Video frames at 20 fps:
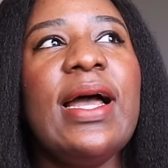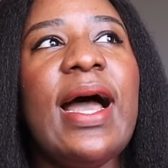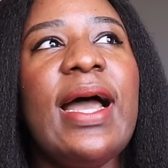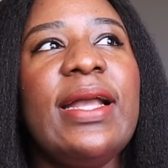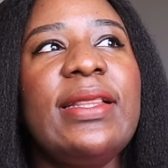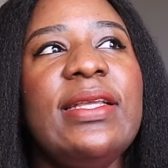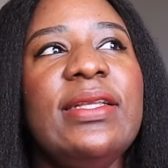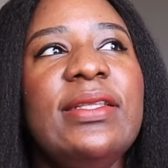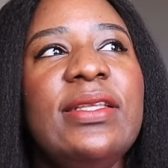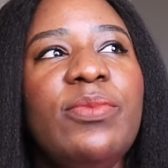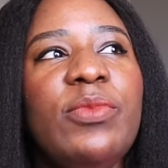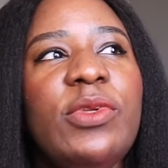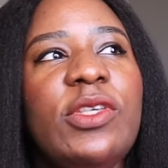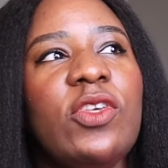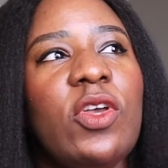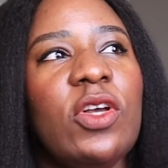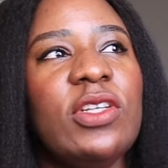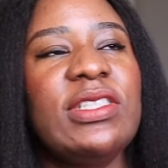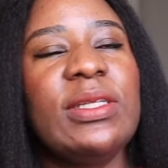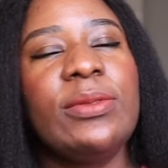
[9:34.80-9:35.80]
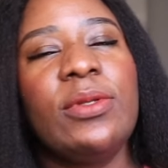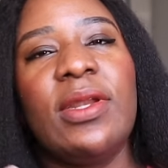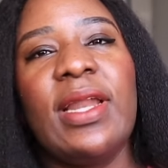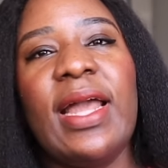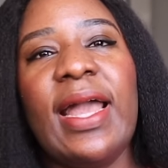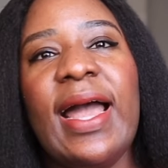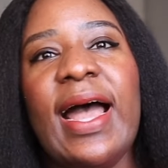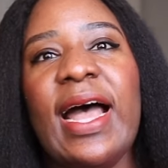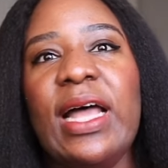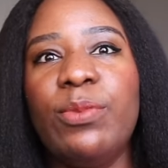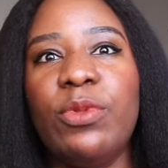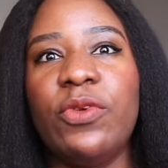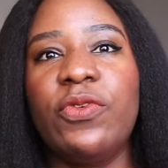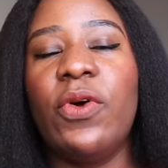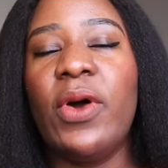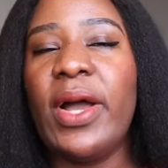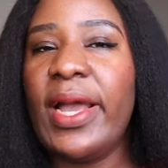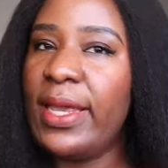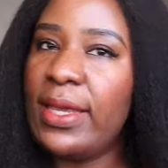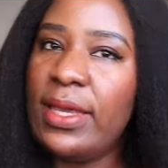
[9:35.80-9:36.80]
I think the misconception I had
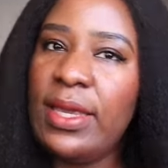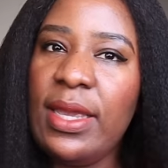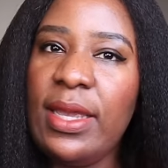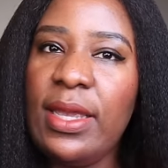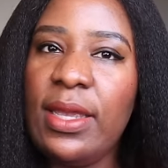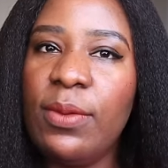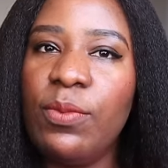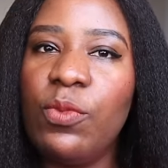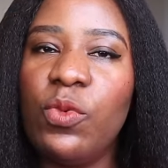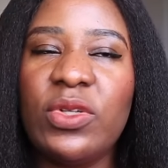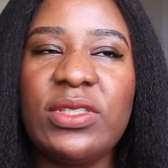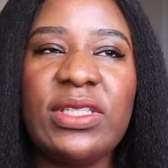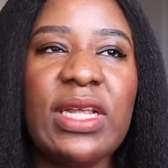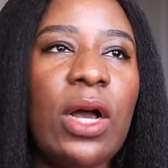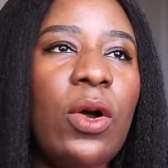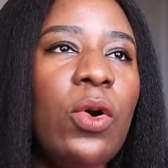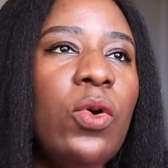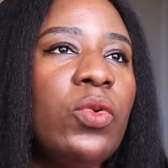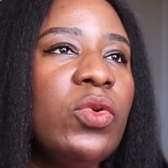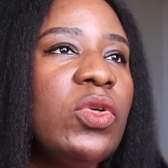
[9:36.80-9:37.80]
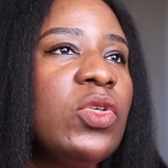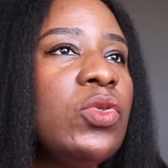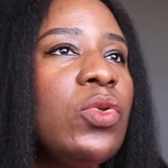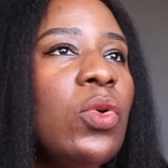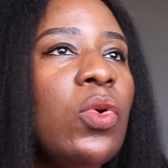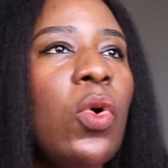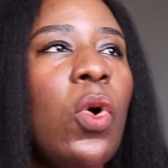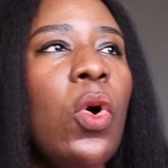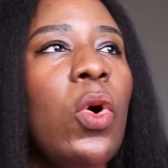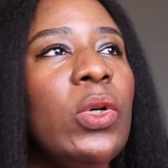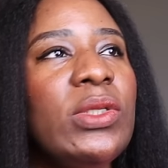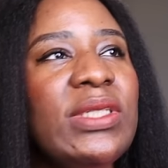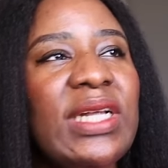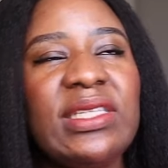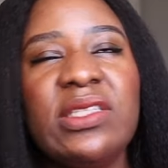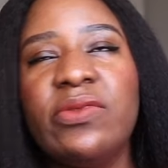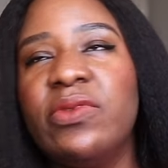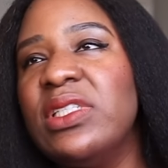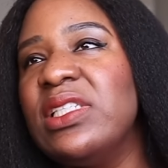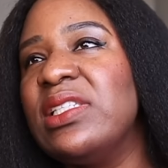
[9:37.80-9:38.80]
before I came was that, oh, it's so cold
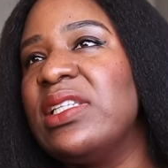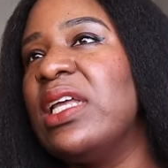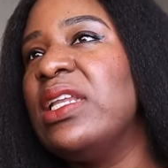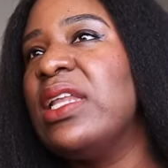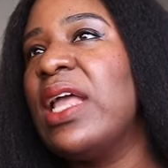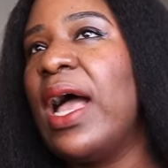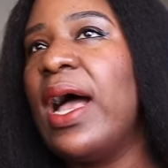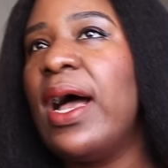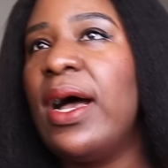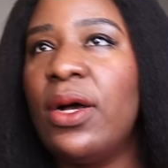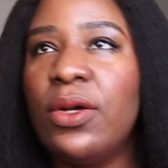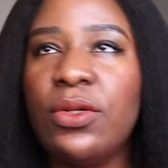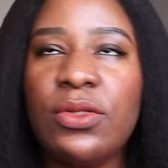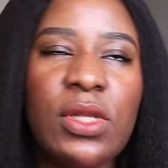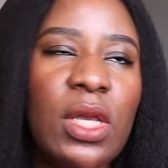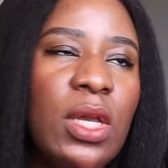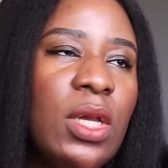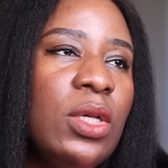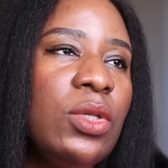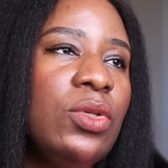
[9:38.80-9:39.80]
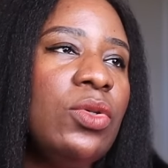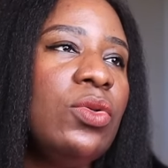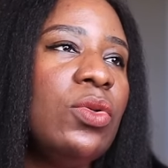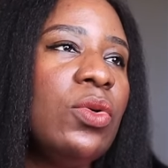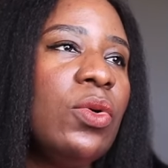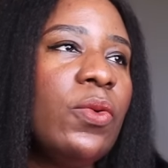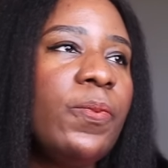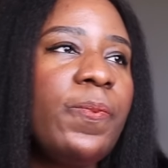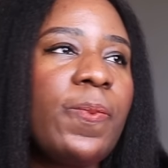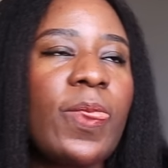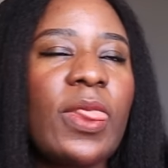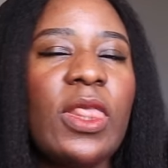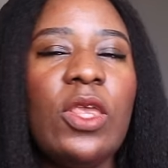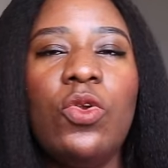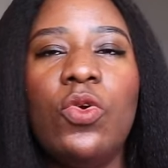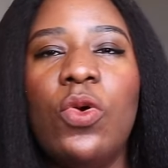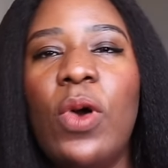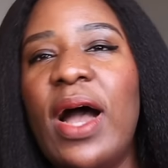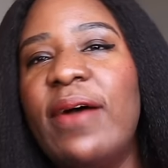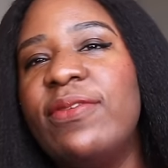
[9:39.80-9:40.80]
that even inside the house, you know,
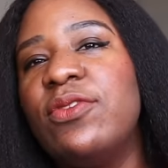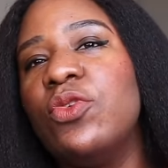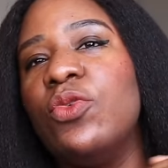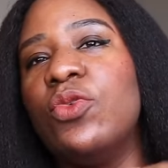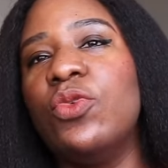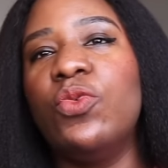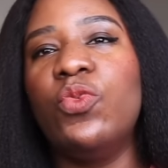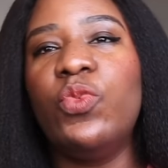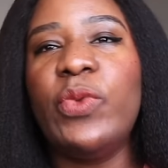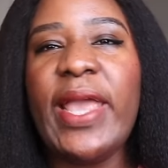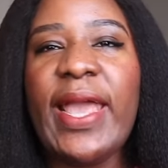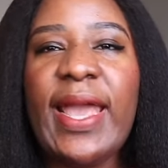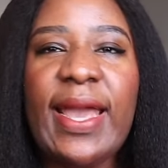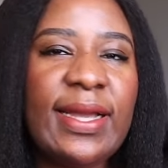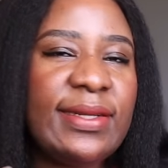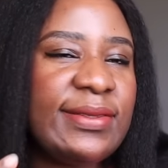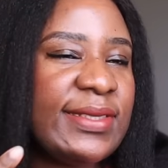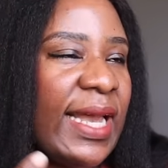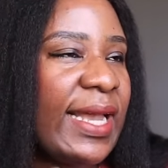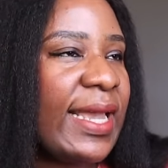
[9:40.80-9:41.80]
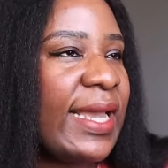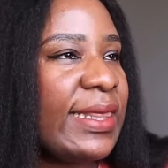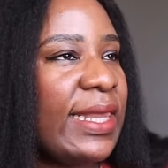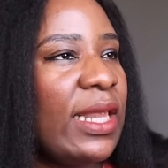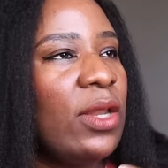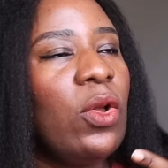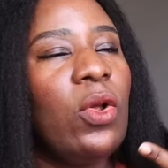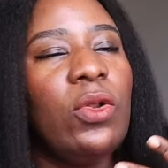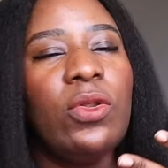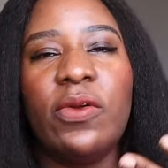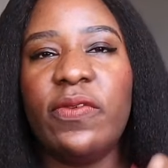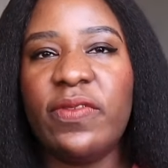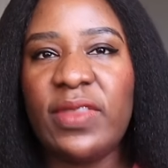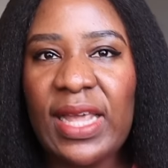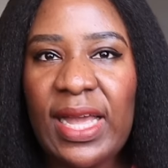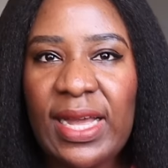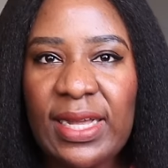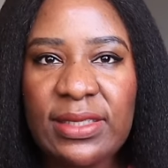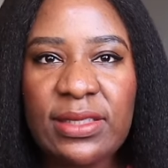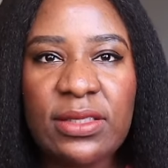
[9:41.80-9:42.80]
you have to wear jacket and all of
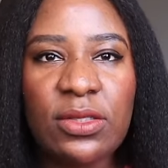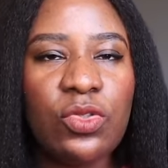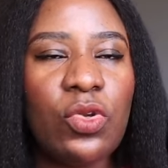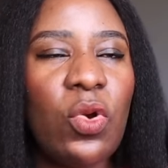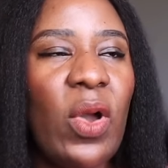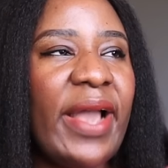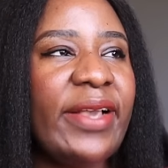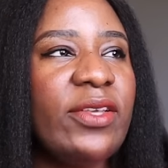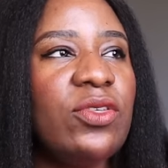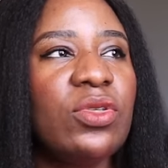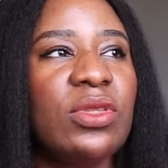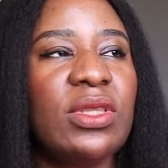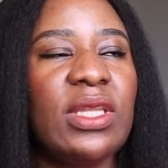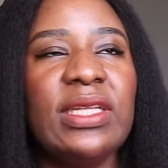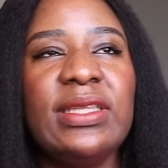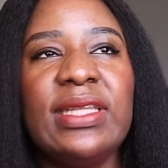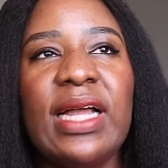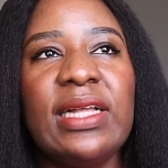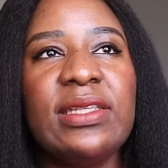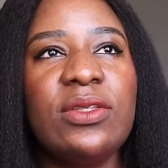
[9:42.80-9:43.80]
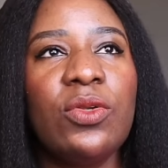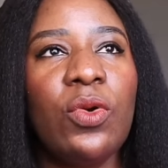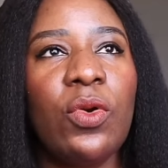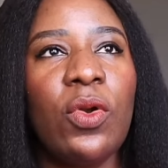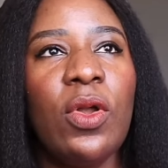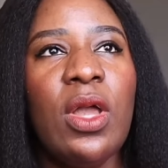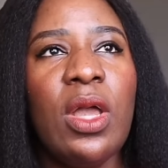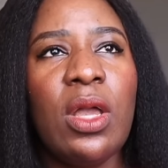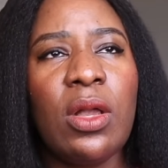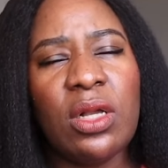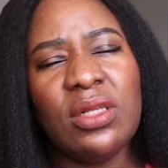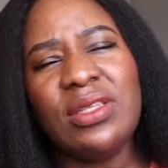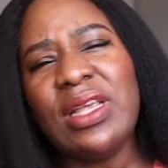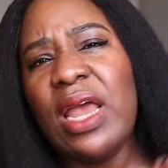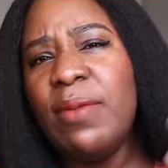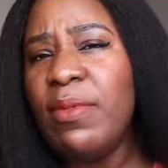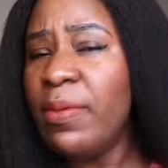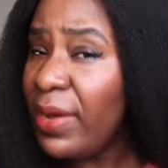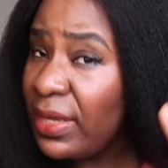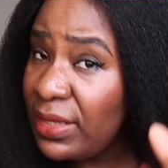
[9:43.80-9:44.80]
that. So I used to think that, oh, because
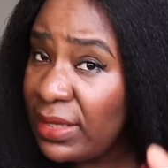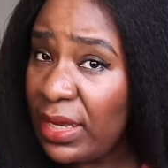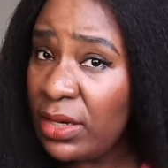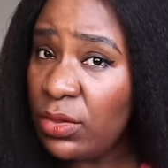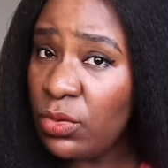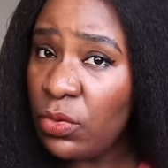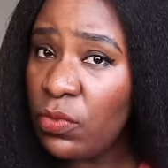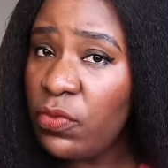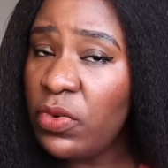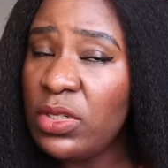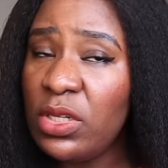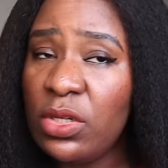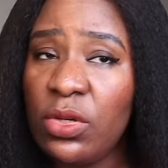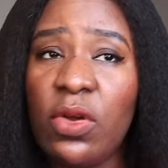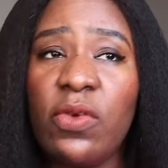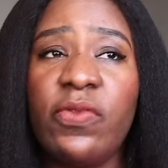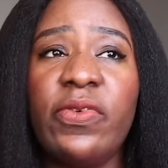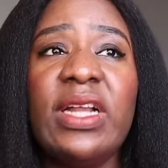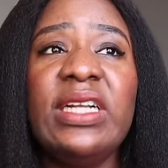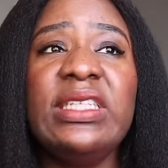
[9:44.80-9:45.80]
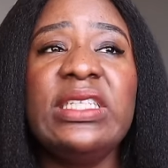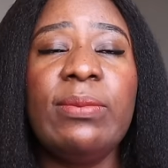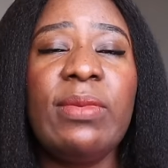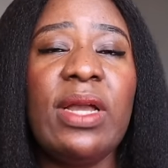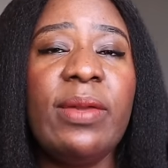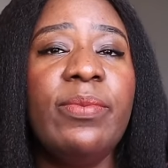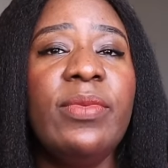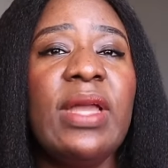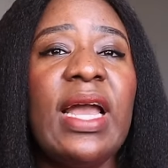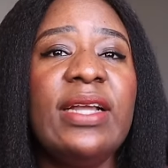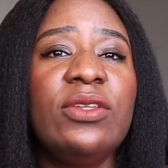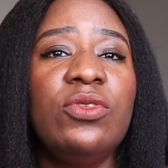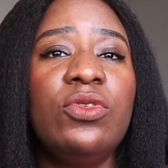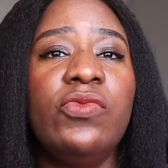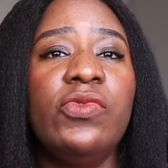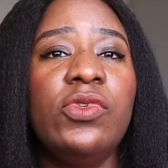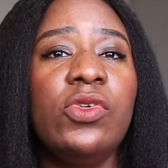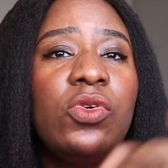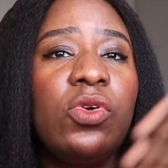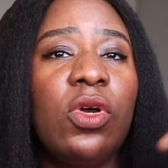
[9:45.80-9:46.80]
I remember then, oh, funny enough, anytime I do
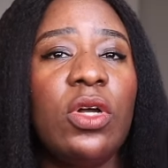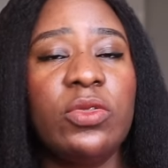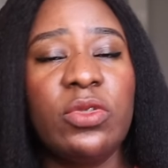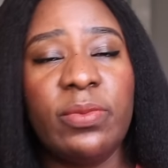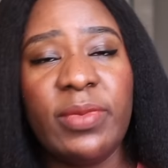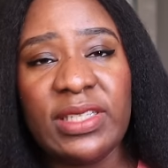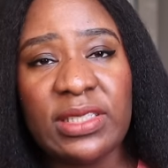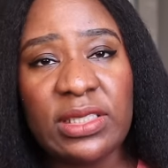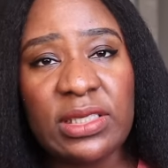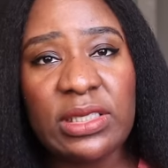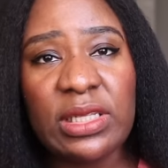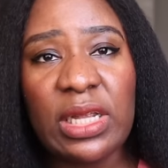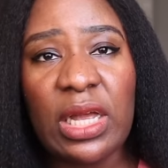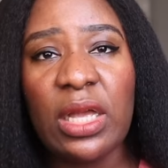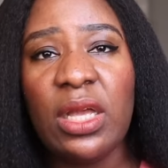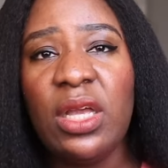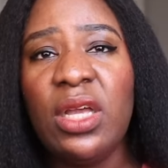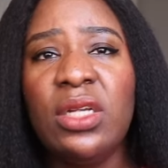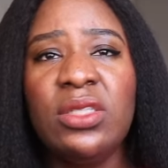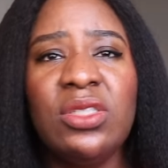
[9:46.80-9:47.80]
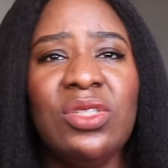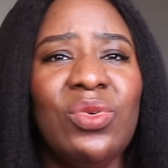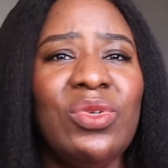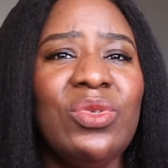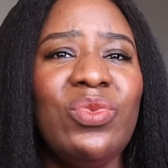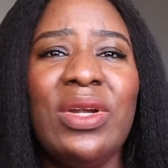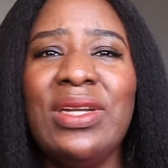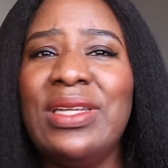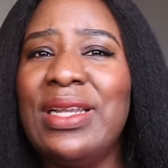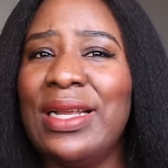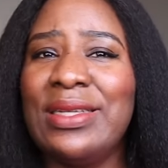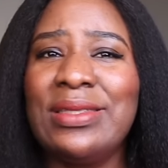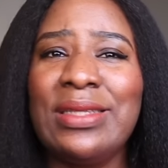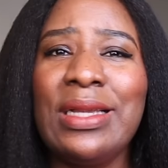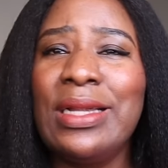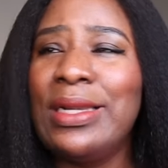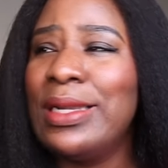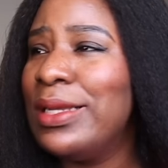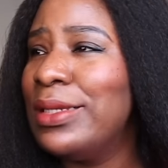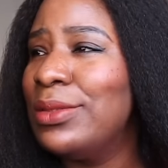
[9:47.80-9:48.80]
video calls with my sister, she's always wearing like
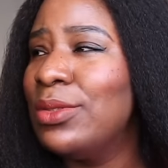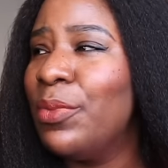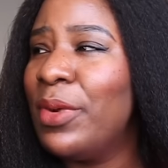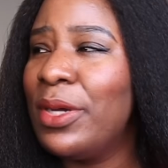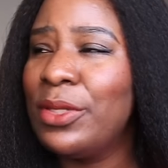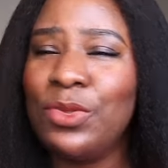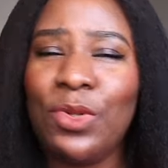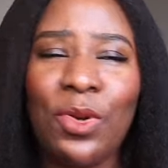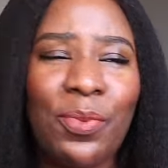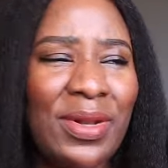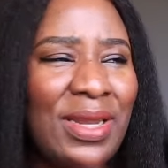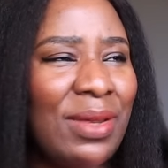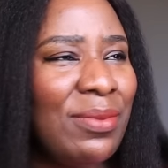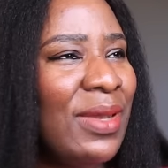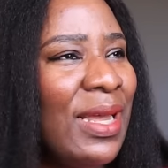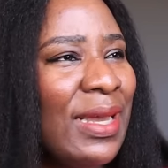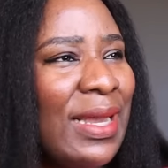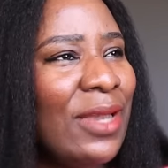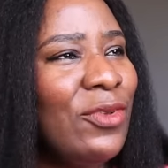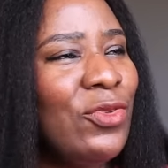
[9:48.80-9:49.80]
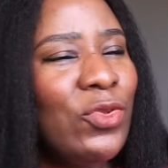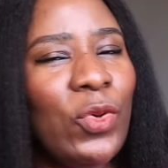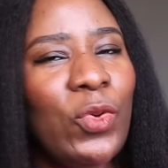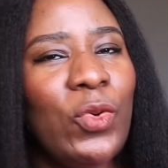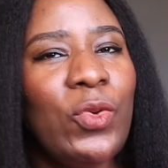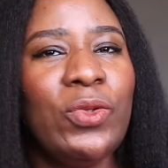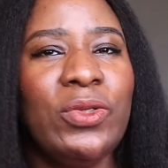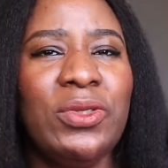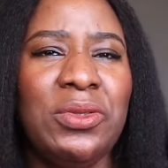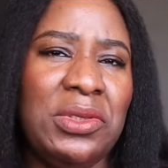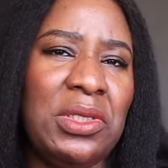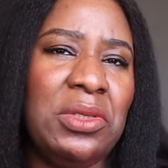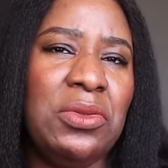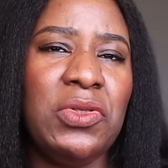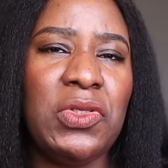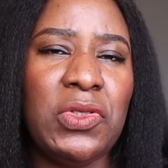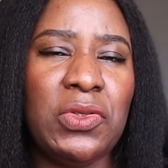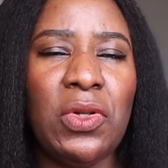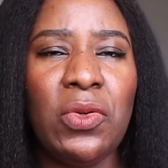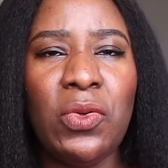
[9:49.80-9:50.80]
singlet, normal top. And I'm like, are you not cold? She said, no,
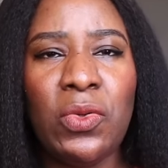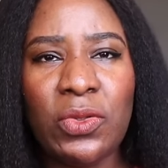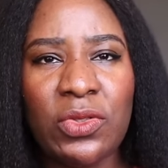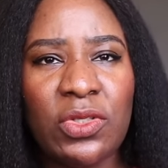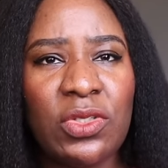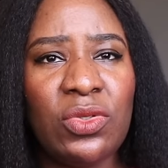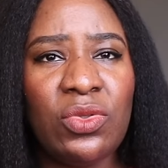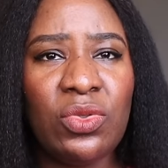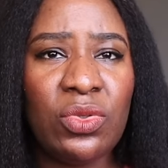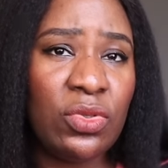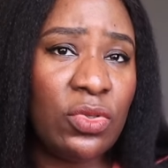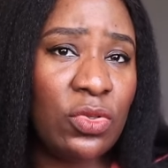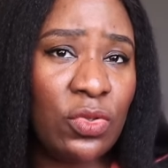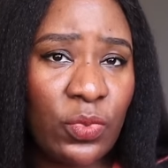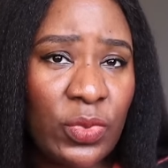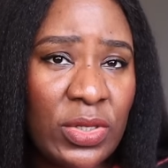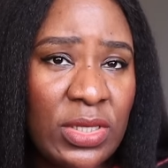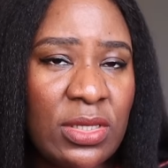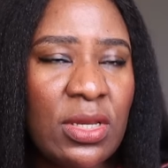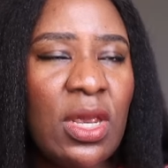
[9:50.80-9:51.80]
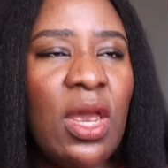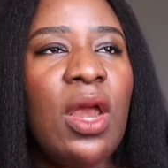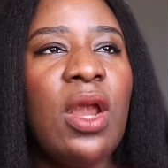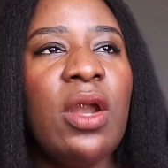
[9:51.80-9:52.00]
she's not cold. She's used to it.